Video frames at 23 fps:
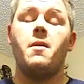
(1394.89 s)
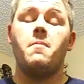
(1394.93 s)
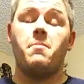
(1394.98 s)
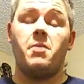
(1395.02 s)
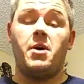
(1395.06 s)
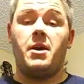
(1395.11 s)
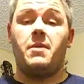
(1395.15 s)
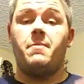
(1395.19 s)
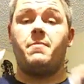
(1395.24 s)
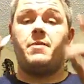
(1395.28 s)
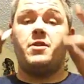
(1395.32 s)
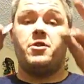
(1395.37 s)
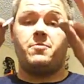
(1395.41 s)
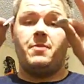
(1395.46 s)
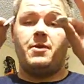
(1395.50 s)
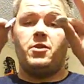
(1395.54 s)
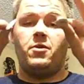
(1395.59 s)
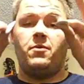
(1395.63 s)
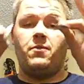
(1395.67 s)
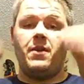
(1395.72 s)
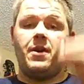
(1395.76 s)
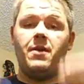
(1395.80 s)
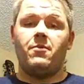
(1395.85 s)
But these are my
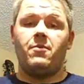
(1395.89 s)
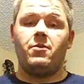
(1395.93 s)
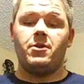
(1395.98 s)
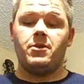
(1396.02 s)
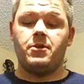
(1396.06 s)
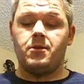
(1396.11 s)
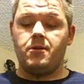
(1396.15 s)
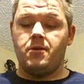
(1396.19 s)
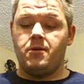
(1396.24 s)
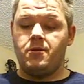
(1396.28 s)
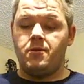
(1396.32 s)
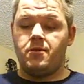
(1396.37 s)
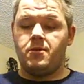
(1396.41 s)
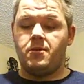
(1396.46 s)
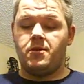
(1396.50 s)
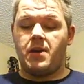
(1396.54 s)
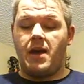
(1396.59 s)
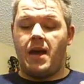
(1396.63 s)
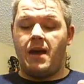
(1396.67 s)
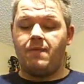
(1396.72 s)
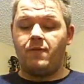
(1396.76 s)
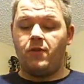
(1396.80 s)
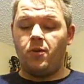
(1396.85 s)
two favorites.
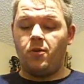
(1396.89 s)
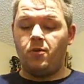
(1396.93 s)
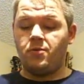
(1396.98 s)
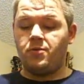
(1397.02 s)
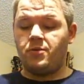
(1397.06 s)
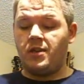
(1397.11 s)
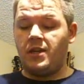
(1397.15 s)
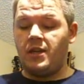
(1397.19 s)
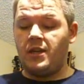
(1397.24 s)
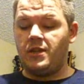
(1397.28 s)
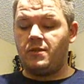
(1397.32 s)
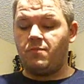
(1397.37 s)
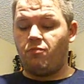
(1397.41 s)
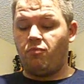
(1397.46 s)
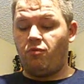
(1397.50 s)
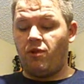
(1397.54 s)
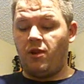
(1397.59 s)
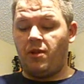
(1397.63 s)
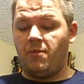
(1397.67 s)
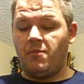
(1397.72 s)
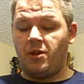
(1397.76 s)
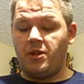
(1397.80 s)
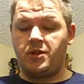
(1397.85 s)
I've used these
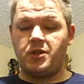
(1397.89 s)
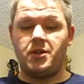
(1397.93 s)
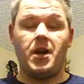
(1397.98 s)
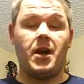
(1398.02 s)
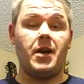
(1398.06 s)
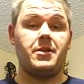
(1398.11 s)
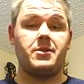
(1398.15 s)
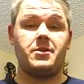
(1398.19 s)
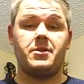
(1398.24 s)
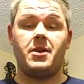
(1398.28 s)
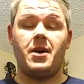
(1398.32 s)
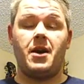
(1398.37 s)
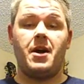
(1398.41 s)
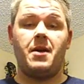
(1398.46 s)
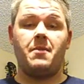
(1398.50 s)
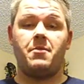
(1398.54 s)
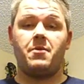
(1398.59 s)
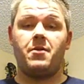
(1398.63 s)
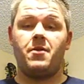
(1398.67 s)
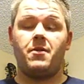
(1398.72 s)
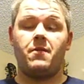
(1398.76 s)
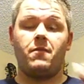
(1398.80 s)
pretty much non-stop